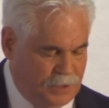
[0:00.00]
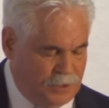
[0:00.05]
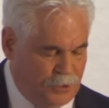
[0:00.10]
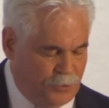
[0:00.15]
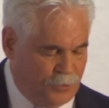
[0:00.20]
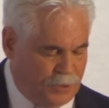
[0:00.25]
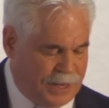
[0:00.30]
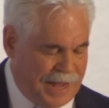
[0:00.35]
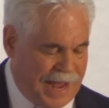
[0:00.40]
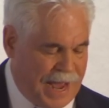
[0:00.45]

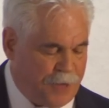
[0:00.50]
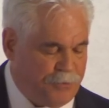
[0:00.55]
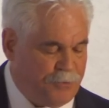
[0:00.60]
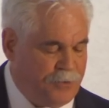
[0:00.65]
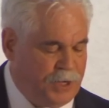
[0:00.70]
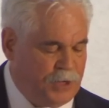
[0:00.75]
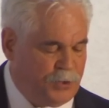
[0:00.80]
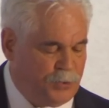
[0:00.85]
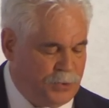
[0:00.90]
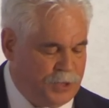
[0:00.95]
You are
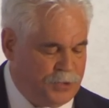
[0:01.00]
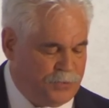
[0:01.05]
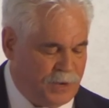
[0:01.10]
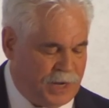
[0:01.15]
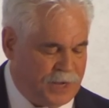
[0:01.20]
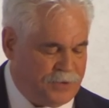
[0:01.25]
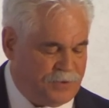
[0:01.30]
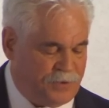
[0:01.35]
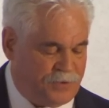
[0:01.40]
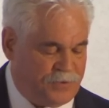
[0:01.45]
gathering to
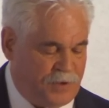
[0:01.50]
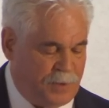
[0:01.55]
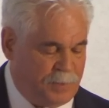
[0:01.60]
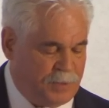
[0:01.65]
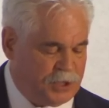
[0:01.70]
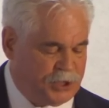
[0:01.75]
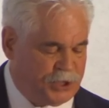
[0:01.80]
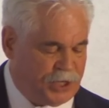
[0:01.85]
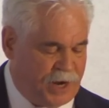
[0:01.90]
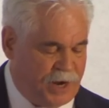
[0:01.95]
address a
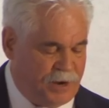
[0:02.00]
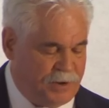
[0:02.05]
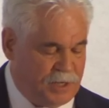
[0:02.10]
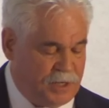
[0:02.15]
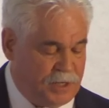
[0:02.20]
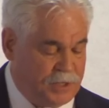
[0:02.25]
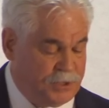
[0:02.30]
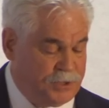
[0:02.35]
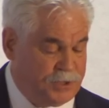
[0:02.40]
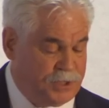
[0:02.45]
similar
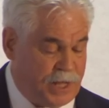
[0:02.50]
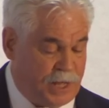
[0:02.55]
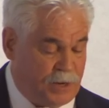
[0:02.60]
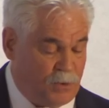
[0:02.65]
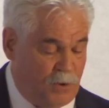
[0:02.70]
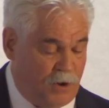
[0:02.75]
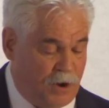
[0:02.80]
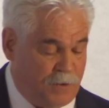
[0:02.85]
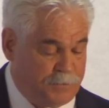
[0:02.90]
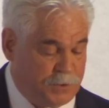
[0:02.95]
challenge that
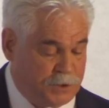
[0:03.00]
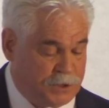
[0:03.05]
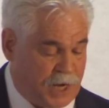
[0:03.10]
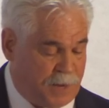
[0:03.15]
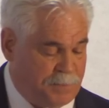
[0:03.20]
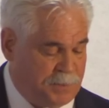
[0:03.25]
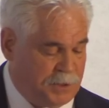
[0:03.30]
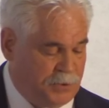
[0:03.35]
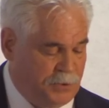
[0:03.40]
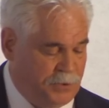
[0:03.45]
offers
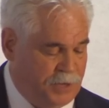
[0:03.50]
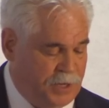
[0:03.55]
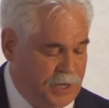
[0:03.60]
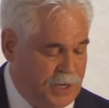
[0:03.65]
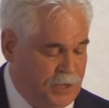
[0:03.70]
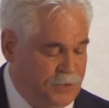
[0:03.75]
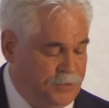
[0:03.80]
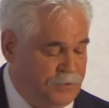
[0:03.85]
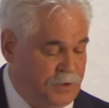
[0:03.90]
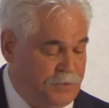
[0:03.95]

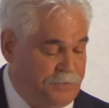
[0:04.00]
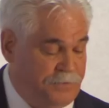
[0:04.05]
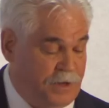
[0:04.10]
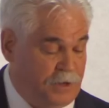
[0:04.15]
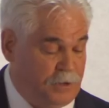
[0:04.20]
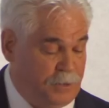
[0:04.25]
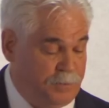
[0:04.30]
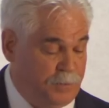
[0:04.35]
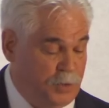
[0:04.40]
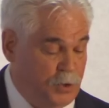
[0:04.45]
opportunities to
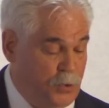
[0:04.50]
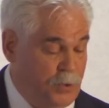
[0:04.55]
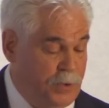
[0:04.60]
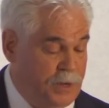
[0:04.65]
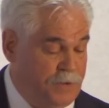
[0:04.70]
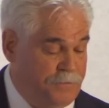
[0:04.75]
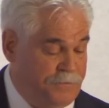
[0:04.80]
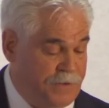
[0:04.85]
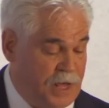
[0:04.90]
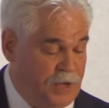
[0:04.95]
develop new
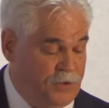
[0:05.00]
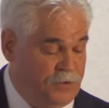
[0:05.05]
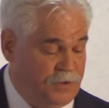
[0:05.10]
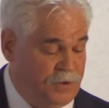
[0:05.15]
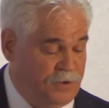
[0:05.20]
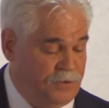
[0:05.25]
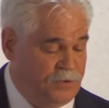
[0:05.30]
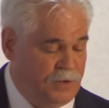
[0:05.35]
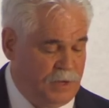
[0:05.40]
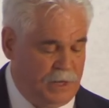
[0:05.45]

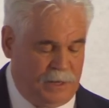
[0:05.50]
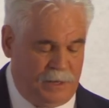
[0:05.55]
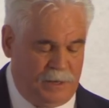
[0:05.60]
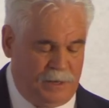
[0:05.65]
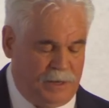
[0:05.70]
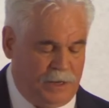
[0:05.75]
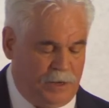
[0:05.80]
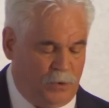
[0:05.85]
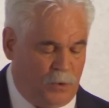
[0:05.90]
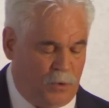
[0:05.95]
innovations
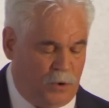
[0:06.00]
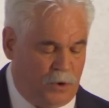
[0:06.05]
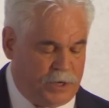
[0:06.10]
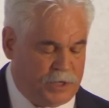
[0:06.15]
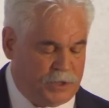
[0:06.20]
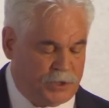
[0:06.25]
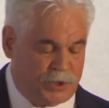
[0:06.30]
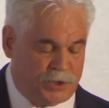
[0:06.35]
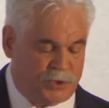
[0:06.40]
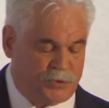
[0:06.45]
in order
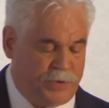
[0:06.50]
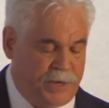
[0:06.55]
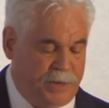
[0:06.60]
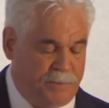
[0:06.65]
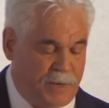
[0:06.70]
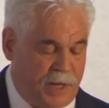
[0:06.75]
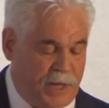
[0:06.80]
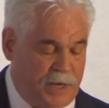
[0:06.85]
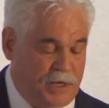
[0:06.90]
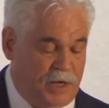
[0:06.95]
to
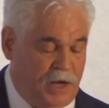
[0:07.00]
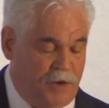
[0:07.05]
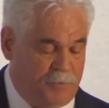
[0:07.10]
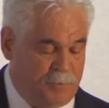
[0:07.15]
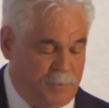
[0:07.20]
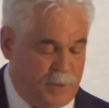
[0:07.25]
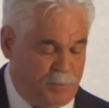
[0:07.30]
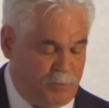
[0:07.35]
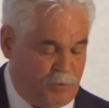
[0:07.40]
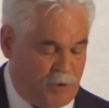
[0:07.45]
streamline
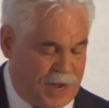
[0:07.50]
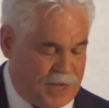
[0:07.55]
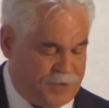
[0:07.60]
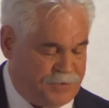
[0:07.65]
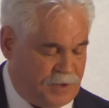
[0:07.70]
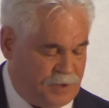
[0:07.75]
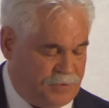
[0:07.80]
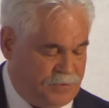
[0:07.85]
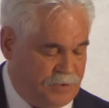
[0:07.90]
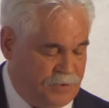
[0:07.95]
government
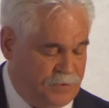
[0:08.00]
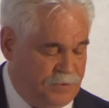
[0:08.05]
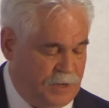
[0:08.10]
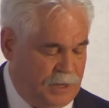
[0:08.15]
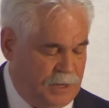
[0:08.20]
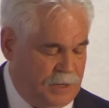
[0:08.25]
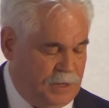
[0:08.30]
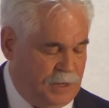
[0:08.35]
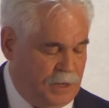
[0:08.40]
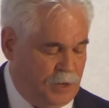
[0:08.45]
processes
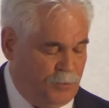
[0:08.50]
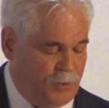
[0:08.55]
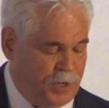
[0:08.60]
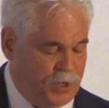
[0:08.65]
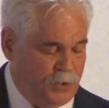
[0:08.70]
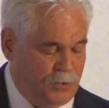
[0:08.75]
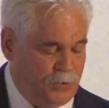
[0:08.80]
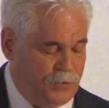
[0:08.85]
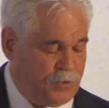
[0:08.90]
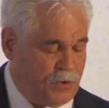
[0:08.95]
and
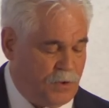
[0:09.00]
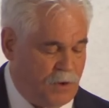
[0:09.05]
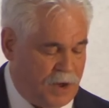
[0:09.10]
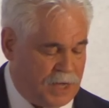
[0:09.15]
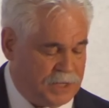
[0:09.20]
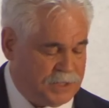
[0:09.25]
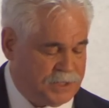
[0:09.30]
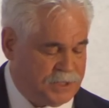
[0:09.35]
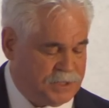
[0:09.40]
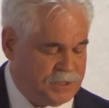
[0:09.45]
reduce
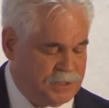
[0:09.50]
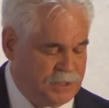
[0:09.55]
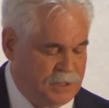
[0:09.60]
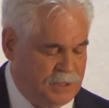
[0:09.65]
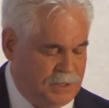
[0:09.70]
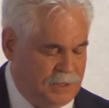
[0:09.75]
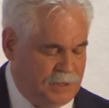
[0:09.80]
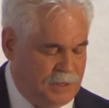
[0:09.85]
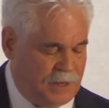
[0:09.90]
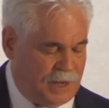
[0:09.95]
costs.
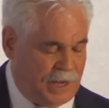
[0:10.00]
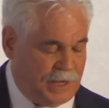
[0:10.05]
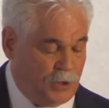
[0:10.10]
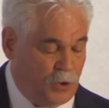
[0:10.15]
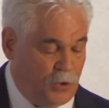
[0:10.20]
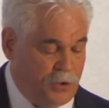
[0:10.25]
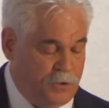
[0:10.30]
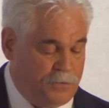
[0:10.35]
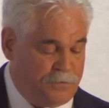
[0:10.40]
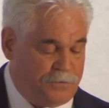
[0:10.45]
I
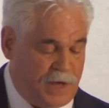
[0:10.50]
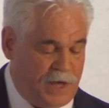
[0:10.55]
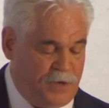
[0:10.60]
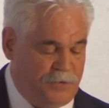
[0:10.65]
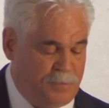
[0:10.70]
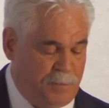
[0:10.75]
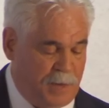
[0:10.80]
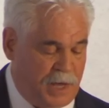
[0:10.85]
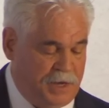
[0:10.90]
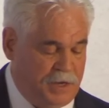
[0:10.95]
know you
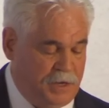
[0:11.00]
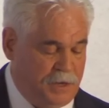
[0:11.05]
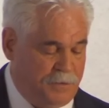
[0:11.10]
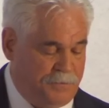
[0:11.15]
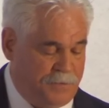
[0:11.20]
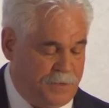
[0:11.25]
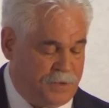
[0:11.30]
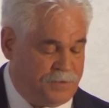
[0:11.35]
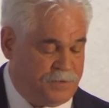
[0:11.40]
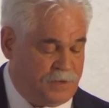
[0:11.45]
face many
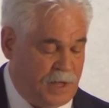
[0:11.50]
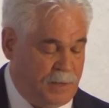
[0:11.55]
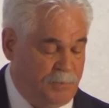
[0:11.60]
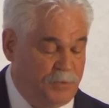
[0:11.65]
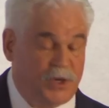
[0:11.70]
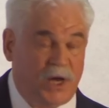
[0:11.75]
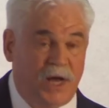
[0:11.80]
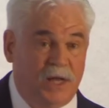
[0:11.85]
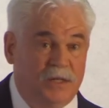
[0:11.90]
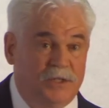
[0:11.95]
of the same
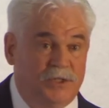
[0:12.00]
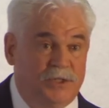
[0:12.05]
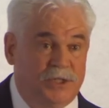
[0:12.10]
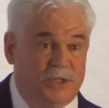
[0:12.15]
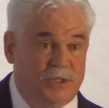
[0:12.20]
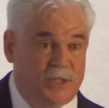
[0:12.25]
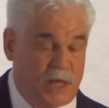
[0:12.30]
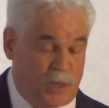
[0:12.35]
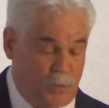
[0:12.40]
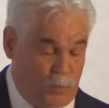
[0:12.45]

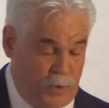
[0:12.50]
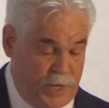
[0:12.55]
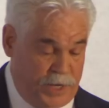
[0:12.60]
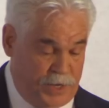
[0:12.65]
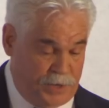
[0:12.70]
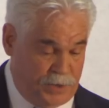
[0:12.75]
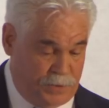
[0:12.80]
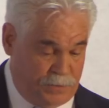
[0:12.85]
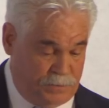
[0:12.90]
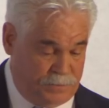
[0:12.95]
challenges that we
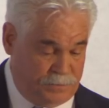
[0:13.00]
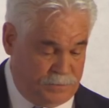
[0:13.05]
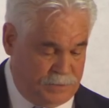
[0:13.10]
do.